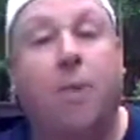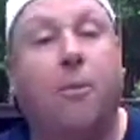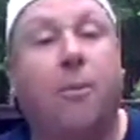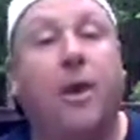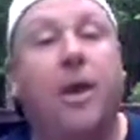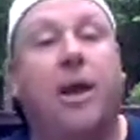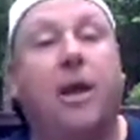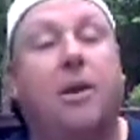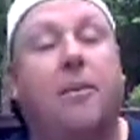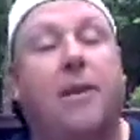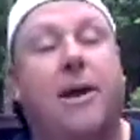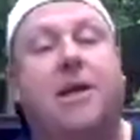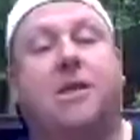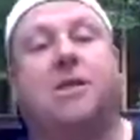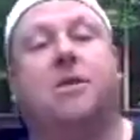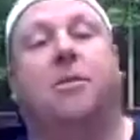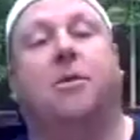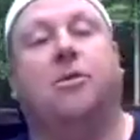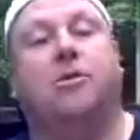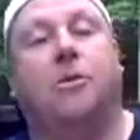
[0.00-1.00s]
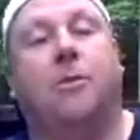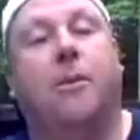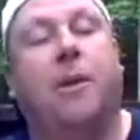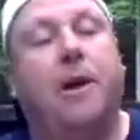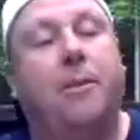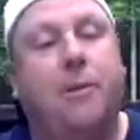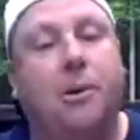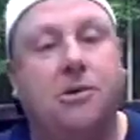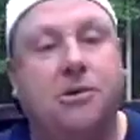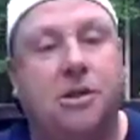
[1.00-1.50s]
playing in a basketball
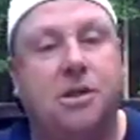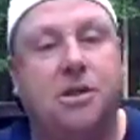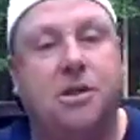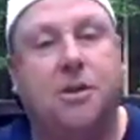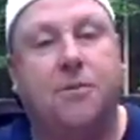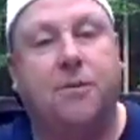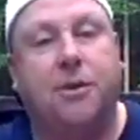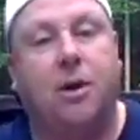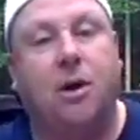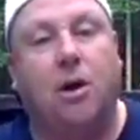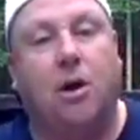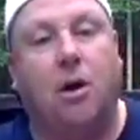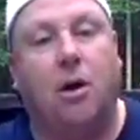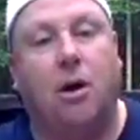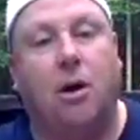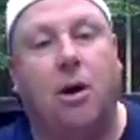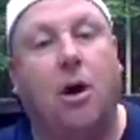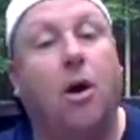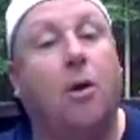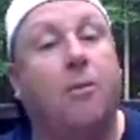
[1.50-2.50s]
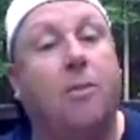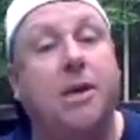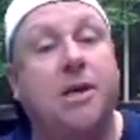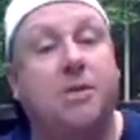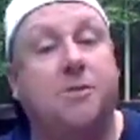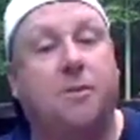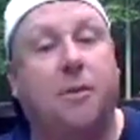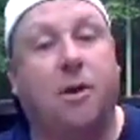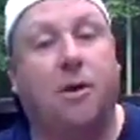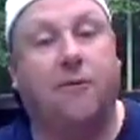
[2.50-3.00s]
tournament. I posted something on our
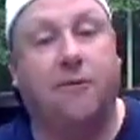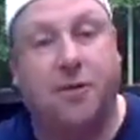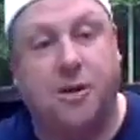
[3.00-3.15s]
baseball